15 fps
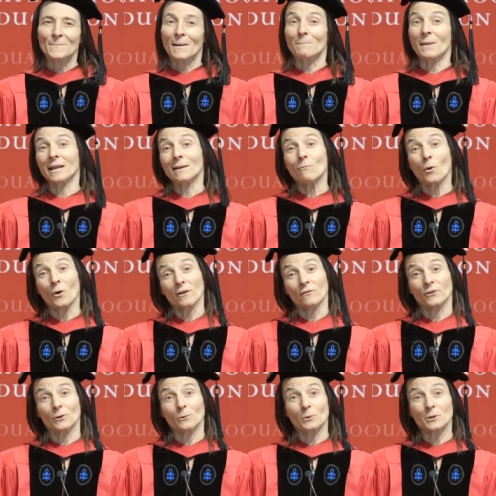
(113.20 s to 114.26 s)
Many more of
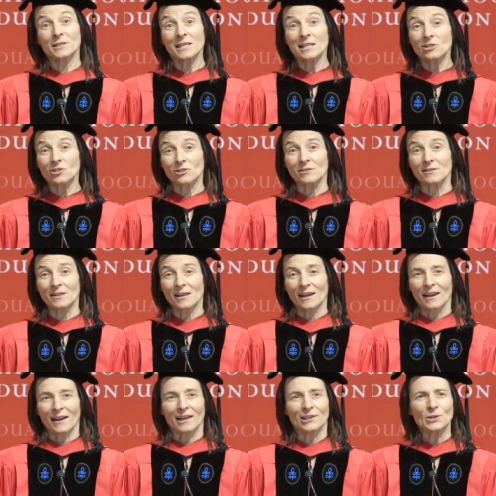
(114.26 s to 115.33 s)
you were teachers,
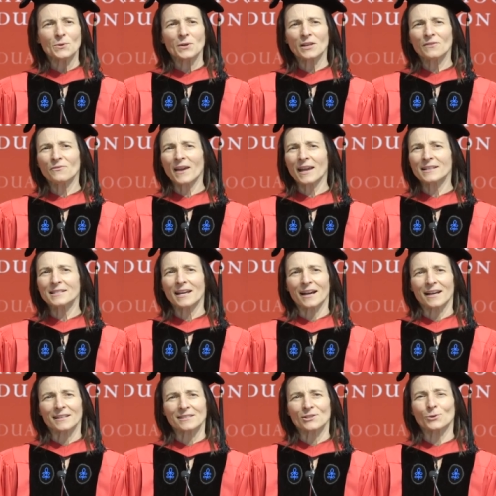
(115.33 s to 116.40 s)
and you conveyed to
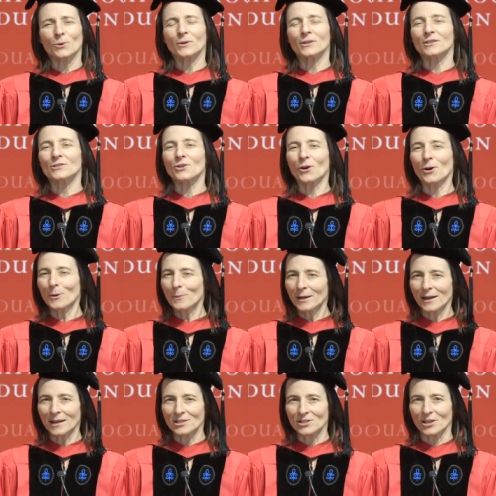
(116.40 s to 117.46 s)
us your
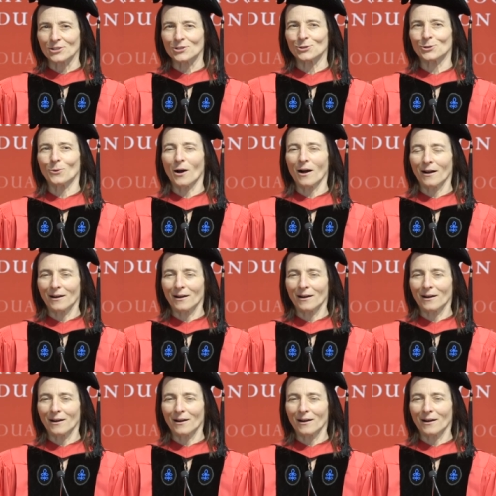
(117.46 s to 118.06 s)
determination to